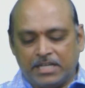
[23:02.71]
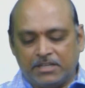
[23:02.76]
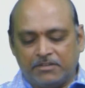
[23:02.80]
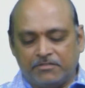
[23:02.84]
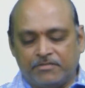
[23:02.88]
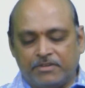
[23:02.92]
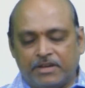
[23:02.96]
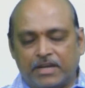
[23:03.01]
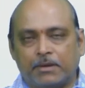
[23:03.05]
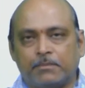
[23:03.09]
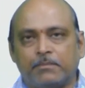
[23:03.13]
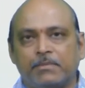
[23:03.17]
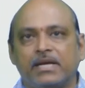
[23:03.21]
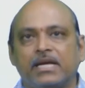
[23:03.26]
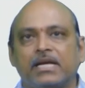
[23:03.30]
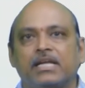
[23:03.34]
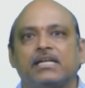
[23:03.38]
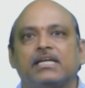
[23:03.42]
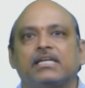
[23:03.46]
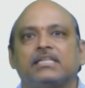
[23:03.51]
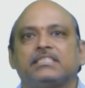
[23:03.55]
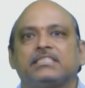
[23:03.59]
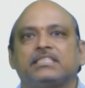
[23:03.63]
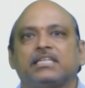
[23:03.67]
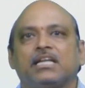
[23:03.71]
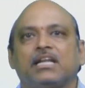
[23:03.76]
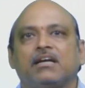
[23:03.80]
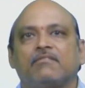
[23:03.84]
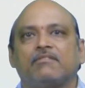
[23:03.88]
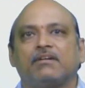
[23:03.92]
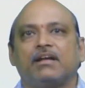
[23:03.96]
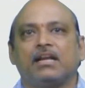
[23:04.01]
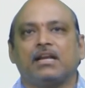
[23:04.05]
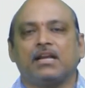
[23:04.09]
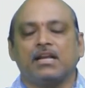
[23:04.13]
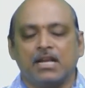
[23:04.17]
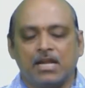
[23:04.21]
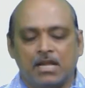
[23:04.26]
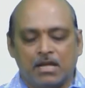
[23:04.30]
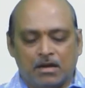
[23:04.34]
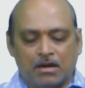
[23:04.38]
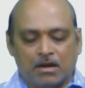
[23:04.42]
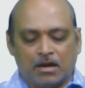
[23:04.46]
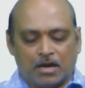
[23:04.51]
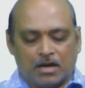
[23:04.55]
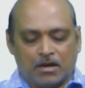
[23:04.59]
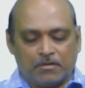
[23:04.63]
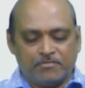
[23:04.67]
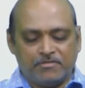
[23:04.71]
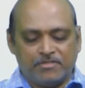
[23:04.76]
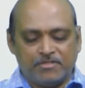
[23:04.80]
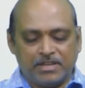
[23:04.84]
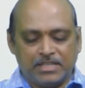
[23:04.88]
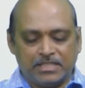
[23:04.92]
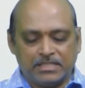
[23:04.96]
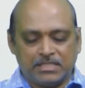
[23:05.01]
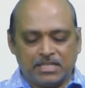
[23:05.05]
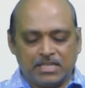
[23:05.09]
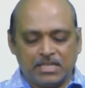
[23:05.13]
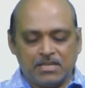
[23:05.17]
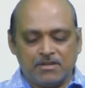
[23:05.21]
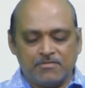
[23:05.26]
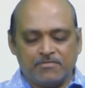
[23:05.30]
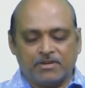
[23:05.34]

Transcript: Fermi energy level? Obviously,